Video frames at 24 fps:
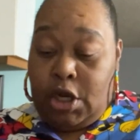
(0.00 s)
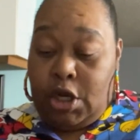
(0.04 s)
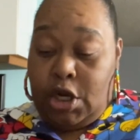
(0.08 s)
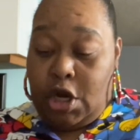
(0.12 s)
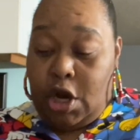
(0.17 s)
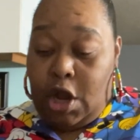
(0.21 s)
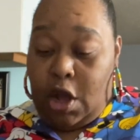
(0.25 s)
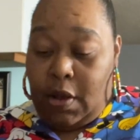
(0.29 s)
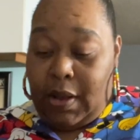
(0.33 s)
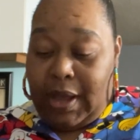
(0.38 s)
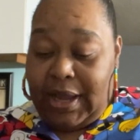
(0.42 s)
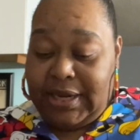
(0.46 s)

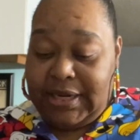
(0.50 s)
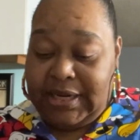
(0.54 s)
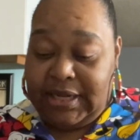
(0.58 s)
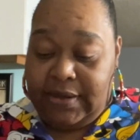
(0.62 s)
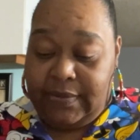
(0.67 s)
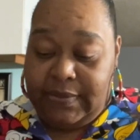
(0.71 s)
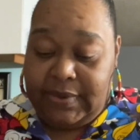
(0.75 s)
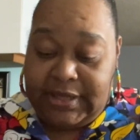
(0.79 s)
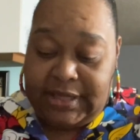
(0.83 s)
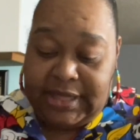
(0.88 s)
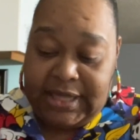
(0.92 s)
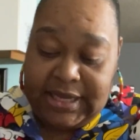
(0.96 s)
No idea
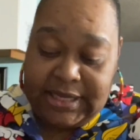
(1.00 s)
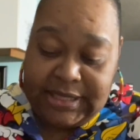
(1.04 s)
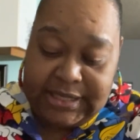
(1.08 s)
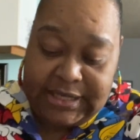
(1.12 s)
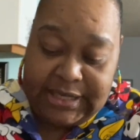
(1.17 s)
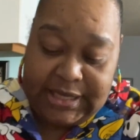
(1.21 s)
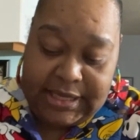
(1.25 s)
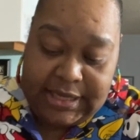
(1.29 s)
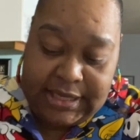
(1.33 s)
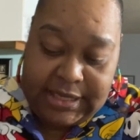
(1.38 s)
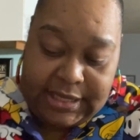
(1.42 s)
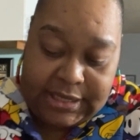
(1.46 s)
what this
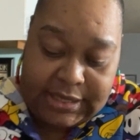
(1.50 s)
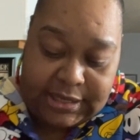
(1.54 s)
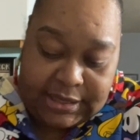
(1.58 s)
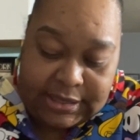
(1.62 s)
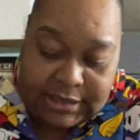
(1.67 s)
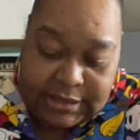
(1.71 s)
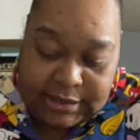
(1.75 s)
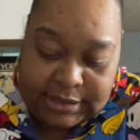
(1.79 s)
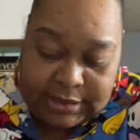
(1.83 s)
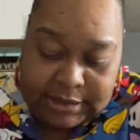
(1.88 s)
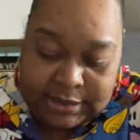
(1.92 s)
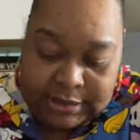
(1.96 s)

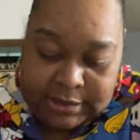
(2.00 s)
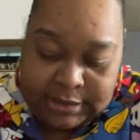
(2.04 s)
is.